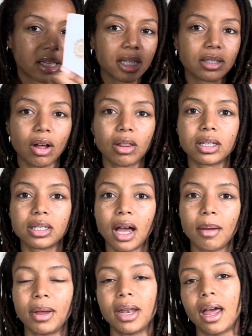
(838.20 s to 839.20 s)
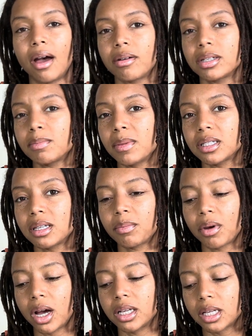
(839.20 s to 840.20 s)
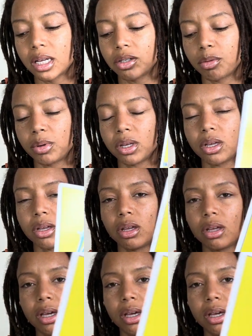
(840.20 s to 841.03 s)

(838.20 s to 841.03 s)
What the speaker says: this all the time, and now it's messed up your eyesight. So be